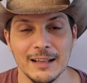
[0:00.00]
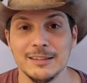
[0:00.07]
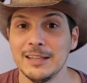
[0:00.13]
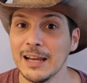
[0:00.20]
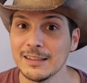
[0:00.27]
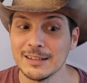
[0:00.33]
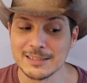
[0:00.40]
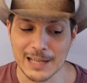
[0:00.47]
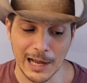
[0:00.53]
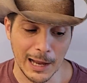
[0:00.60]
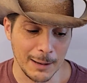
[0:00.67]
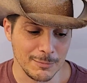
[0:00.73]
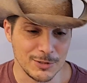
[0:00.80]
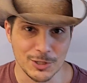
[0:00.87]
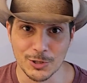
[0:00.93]
Take the
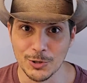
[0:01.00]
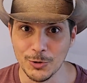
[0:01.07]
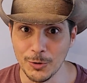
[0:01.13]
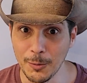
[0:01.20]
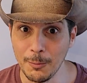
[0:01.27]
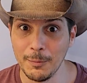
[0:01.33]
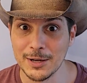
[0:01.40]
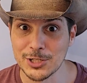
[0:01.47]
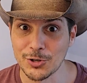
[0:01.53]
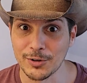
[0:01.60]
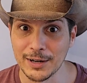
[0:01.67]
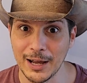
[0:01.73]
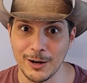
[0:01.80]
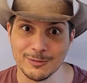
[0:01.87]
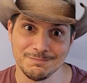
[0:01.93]
time to measure it
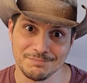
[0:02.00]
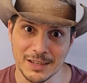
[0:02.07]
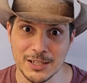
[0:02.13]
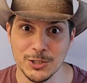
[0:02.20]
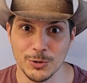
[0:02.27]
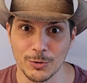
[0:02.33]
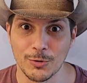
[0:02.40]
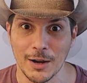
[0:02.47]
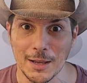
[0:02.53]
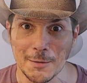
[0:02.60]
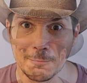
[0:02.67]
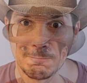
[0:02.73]
out and do it right.